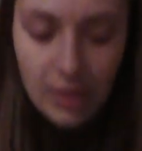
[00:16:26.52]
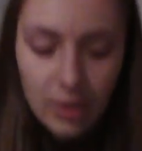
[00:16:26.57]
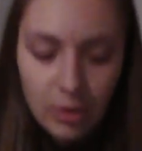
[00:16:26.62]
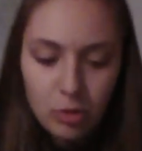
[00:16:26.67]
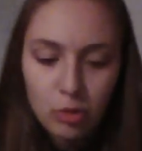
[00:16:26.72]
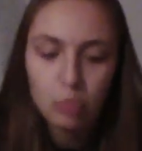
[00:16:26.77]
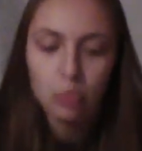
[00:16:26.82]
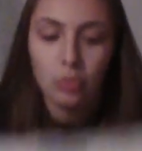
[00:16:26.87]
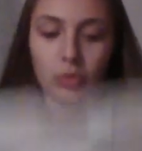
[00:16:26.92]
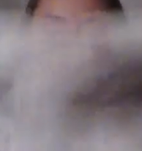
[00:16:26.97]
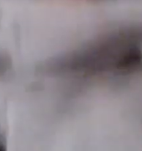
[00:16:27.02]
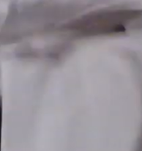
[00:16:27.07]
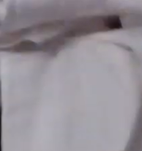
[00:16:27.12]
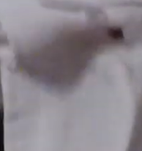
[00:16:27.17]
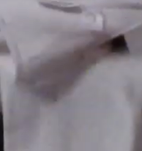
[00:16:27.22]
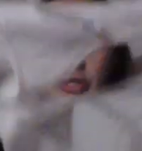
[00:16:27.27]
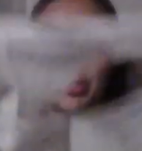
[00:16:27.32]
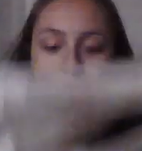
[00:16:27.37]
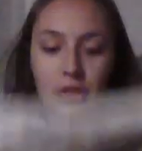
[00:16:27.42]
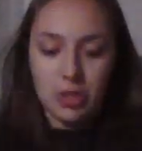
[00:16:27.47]
a Google
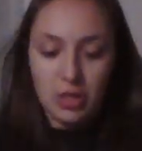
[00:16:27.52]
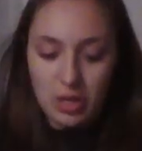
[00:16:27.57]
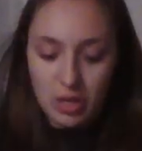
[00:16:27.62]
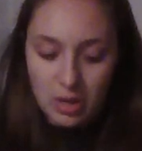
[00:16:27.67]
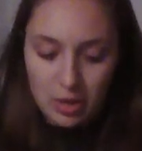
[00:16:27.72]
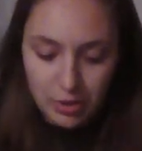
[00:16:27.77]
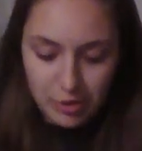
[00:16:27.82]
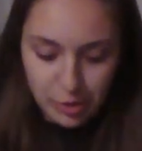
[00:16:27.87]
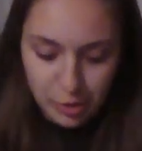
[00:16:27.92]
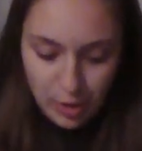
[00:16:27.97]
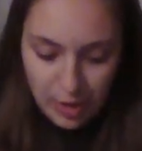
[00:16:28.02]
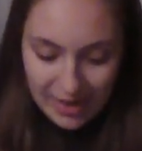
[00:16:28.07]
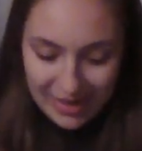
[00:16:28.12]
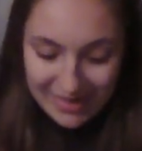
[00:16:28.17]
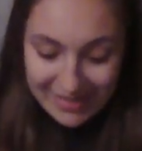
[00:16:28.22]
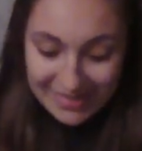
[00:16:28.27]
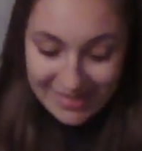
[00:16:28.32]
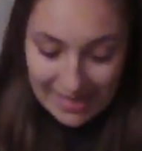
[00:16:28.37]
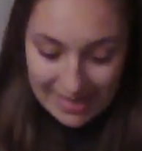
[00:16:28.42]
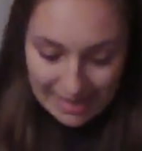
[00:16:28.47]
search, try to
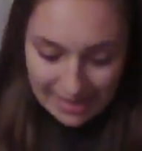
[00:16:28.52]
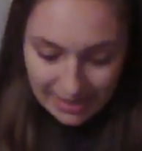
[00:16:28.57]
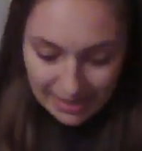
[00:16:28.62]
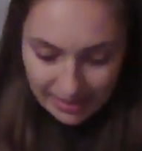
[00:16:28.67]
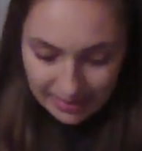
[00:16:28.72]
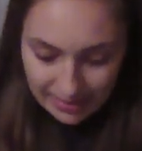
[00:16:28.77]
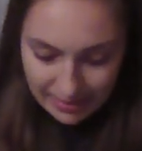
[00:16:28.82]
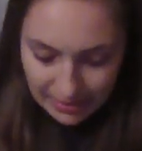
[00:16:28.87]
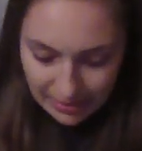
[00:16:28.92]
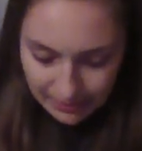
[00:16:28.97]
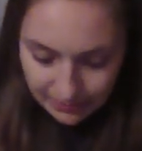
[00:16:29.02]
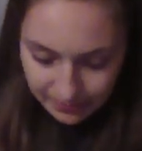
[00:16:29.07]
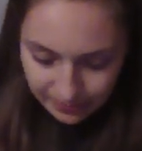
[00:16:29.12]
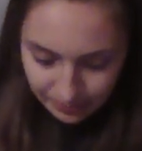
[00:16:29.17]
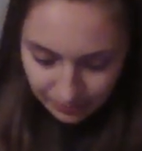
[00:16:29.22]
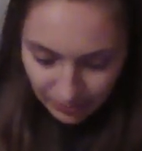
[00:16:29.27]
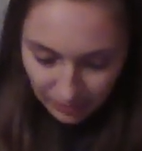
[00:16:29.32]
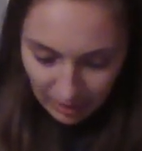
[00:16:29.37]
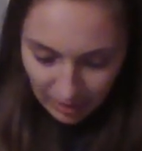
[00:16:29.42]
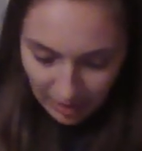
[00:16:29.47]
date it.
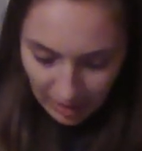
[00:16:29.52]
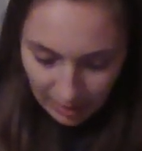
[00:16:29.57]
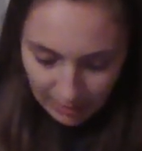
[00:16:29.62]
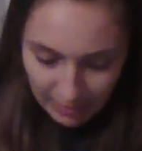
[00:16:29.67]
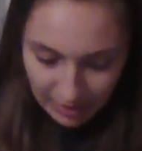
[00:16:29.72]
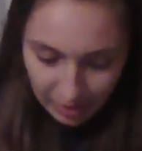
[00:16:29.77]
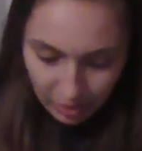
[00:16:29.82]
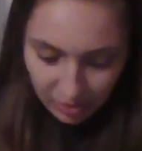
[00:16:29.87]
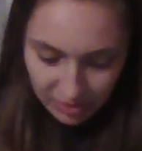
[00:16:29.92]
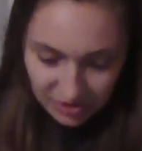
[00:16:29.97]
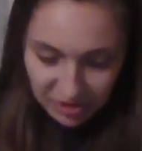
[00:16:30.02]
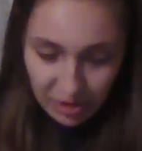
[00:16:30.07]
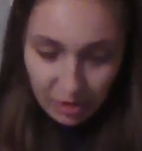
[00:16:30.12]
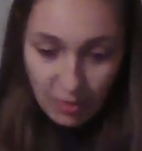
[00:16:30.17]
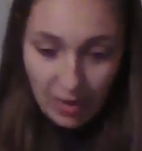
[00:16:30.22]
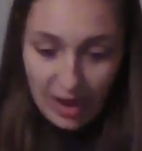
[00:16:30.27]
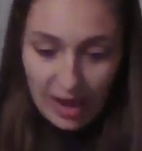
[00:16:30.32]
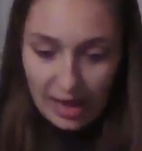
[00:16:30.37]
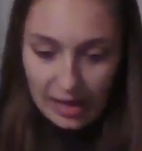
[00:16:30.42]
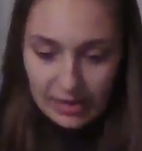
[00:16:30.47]
I might also
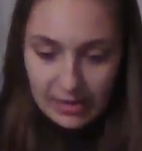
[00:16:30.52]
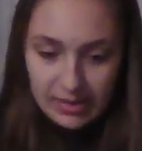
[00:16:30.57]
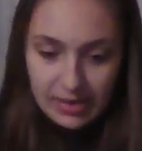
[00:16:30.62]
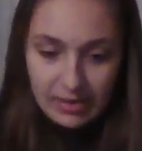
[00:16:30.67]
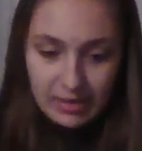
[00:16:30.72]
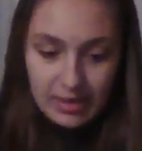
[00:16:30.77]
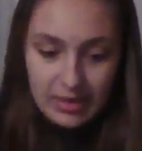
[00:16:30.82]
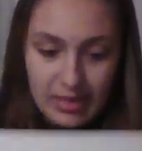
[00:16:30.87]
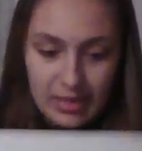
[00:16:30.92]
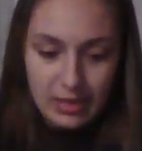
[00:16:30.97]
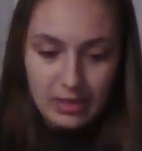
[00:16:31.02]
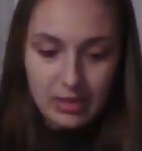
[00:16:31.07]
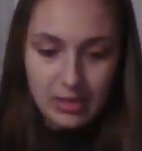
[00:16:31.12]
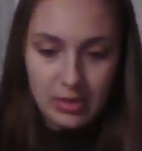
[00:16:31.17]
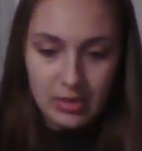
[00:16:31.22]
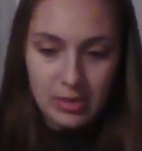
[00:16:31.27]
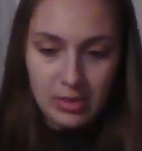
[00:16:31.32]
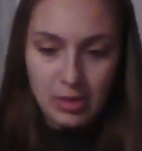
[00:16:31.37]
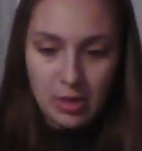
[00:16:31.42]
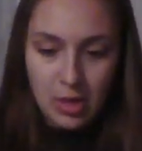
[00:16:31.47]
ask the
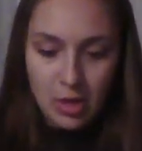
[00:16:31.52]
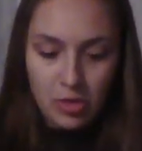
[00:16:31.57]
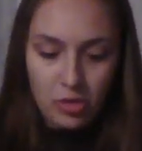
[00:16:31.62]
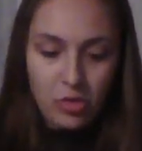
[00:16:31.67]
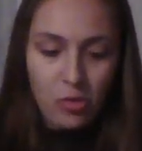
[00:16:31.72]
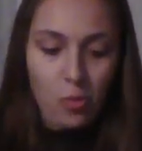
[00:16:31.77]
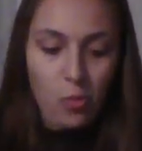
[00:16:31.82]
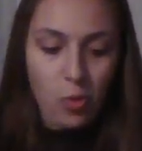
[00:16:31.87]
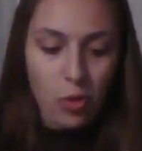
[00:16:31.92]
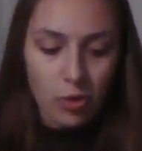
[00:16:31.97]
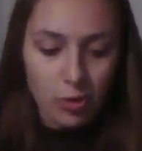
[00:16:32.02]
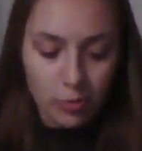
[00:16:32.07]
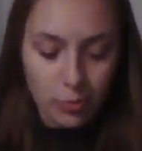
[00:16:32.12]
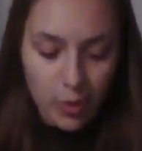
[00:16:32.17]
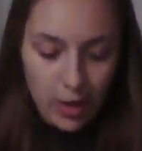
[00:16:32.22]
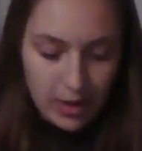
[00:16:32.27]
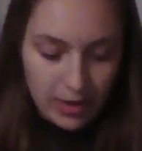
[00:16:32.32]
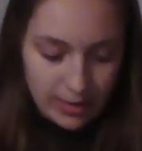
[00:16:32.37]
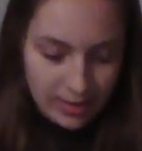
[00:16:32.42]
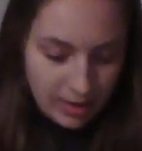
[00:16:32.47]

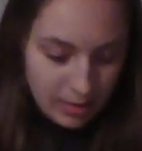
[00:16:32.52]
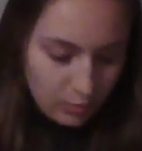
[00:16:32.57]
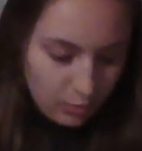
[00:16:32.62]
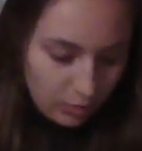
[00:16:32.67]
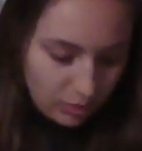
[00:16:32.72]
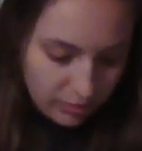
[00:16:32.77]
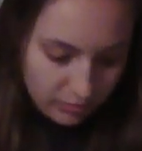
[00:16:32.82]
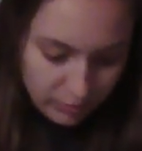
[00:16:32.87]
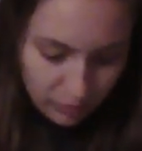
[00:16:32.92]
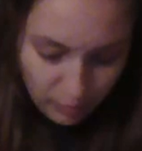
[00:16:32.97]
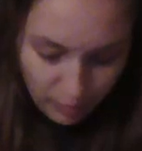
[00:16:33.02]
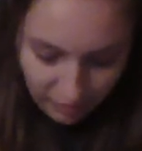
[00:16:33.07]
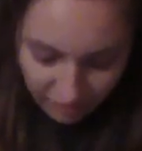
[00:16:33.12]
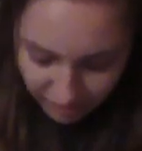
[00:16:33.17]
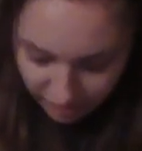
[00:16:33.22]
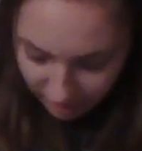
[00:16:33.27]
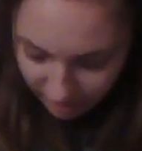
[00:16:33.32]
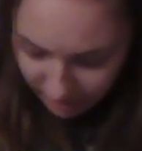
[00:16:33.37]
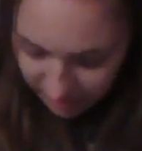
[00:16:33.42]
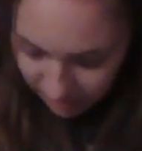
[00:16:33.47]
worldwide network of
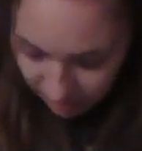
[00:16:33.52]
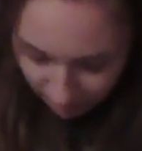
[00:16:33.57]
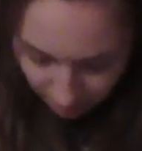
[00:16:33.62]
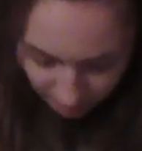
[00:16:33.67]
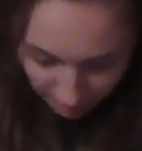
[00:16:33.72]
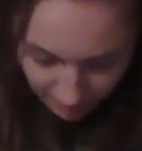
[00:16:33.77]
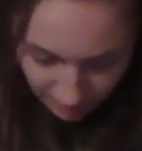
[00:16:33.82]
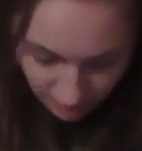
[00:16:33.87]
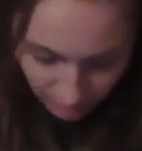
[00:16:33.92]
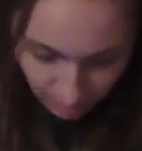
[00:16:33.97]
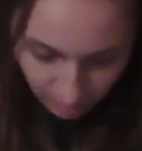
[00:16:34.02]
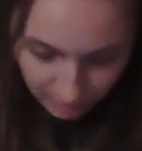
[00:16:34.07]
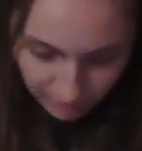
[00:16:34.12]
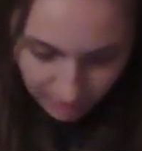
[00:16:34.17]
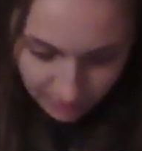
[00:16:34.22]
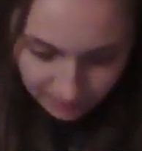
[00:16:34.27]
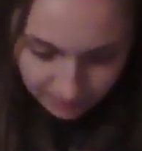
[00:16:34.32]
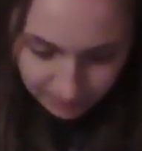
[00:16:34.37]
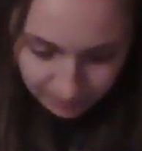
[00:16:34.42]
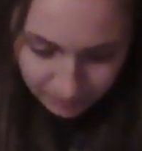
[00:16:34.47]
thrifters for their help.
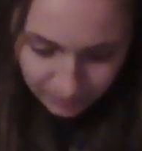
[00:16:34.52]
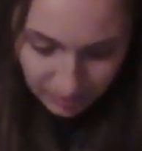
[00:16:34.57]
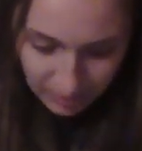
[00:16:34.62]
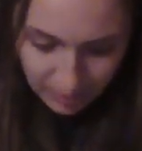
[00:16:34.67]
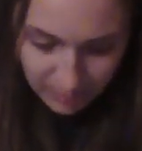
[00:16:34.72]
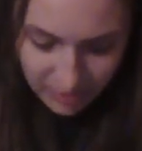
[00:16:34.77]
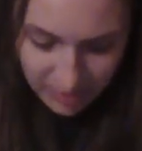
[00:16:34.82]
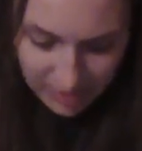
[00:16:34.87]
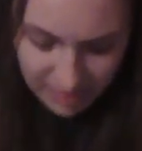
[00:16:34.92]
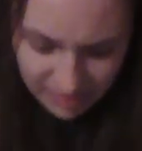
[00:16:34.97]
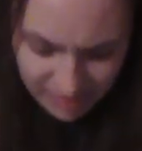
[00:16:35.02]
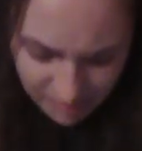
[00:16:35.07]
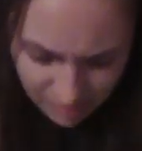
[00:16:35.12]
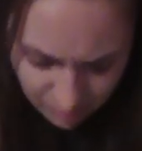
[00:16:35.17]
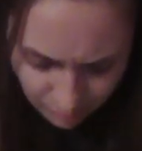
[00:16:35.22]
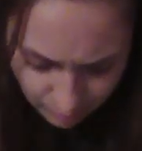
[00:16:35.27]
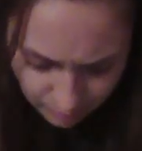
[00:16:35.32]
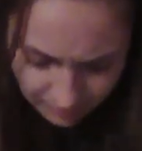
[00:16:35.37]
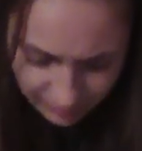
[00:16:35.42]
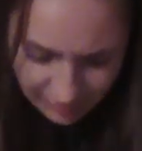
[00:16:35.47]
But this is a
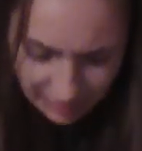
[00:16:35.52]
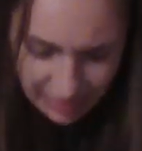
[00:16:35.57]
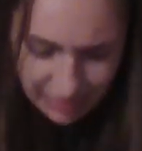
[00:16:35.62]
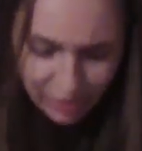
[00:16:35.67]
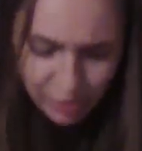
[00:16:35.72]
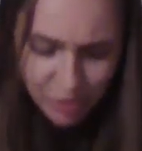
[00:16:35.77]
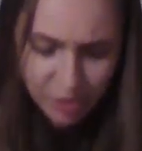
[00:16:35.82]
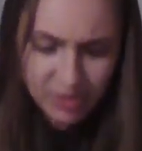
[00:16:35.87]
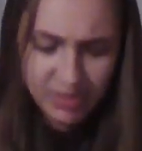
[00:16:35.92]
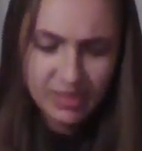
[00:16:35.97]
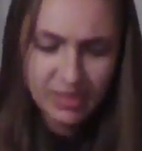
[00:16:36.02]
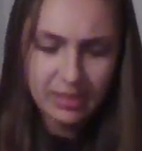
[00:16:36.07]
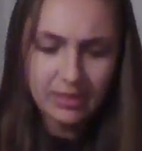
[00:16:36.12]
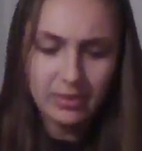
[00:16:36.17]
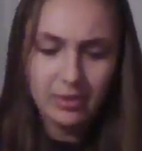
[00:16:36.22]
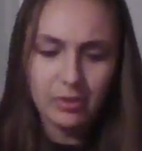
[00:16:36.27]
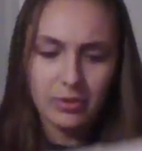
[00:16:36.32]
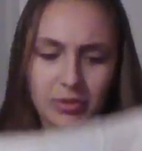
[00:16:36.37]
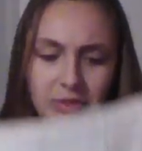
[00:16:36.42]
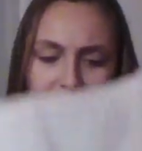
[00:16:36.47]
really interesting
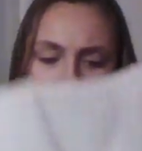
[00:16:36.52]
little